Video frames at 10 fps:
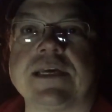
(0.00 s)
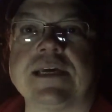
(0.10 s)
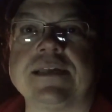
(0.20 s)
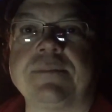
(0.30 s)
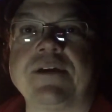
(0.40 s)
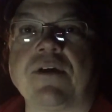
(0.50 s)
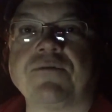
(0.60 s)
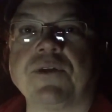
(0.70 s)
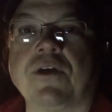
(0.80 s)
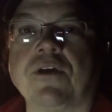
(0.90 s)
the better
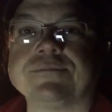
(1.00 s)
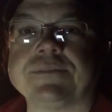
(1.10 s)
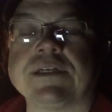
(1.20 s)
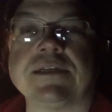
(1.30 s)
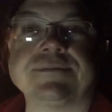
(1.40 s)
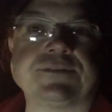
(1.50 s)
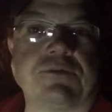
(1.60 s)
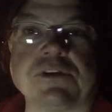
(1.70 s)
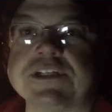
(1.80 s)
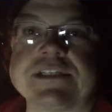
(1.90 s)
off we are, as
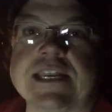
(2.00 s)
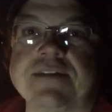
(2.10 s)
far as just